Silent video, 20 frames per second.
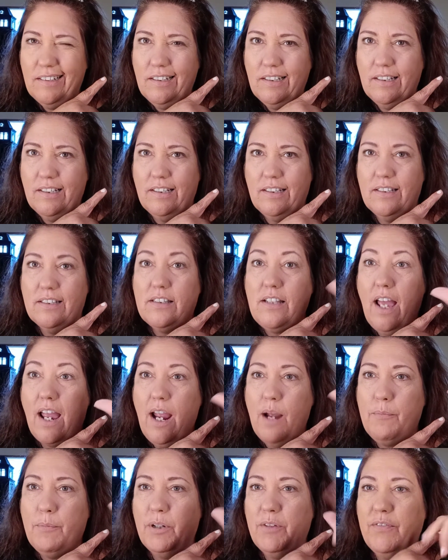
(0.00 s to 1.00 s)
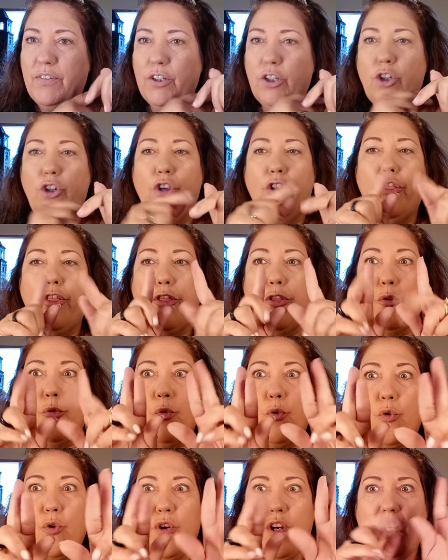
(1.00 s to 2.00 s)
is Amityville
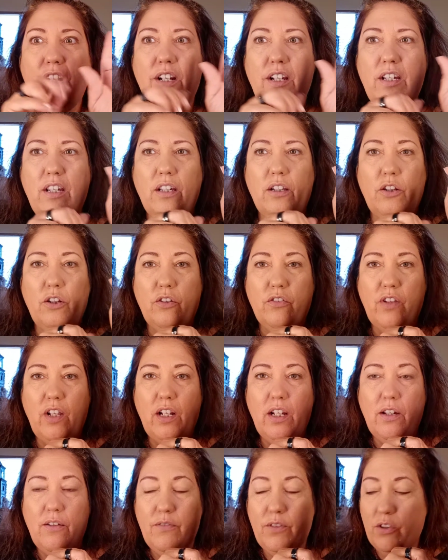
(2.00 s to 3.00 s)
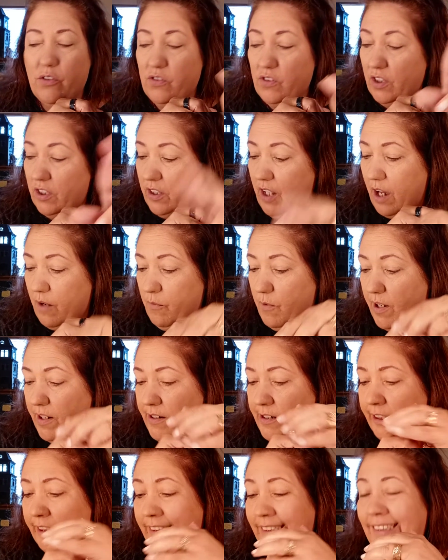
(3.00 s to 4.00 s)
3D. Have any of you seen that
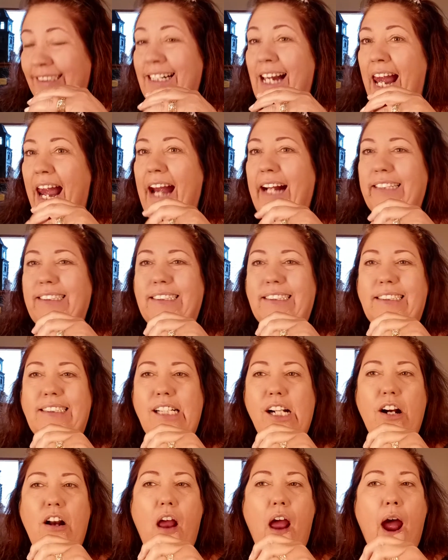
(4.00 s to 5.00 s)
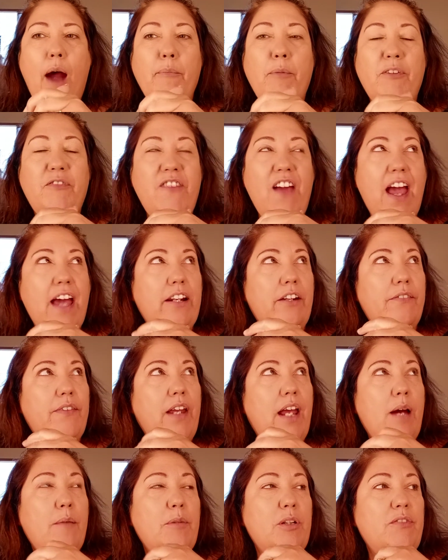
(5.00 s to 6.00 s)
one? I'm a fan of
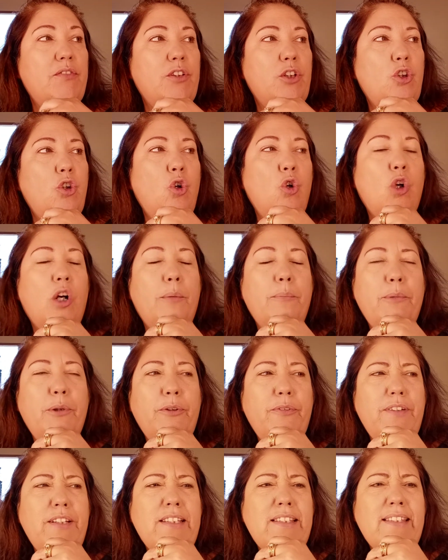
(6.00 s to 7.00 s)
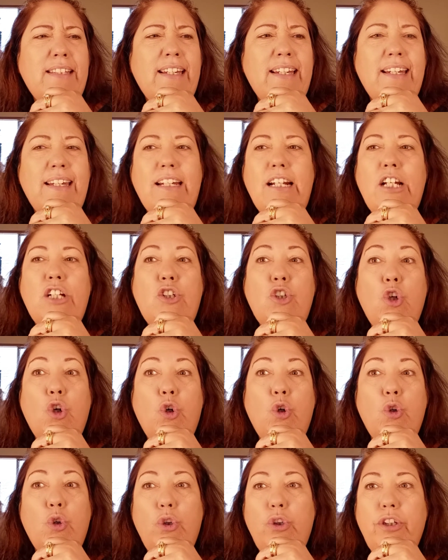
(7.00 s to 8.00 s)
the Amityville horror movies, and I
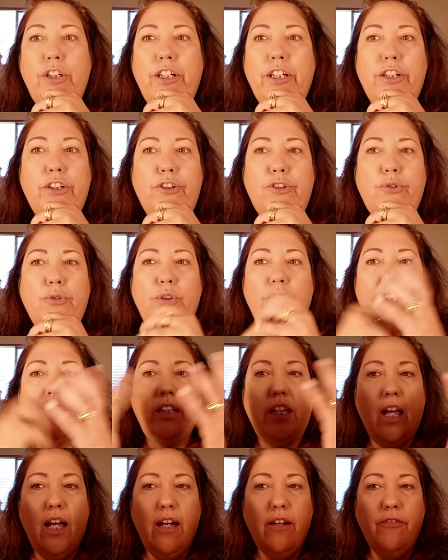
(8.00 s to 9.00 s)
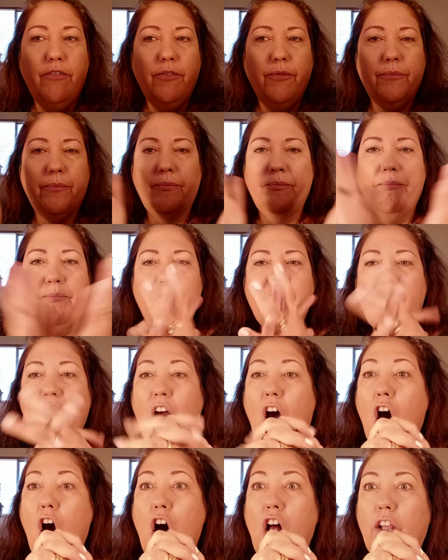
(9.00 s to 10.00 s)
totally and truly love
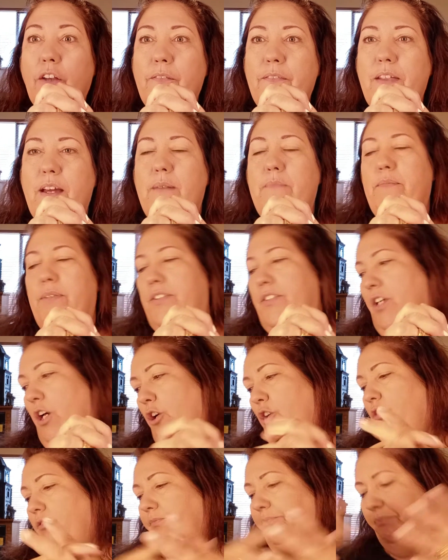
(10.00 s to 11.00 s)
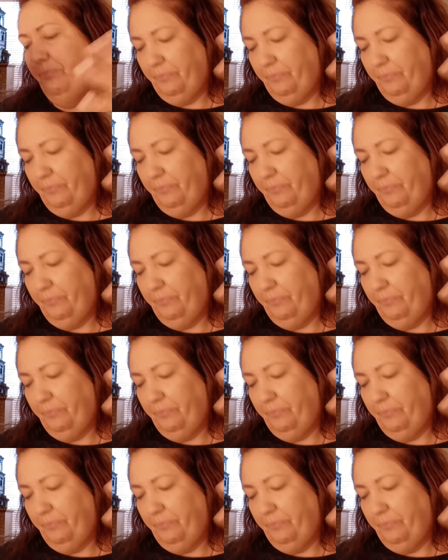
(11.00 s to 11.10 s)
all of them. So,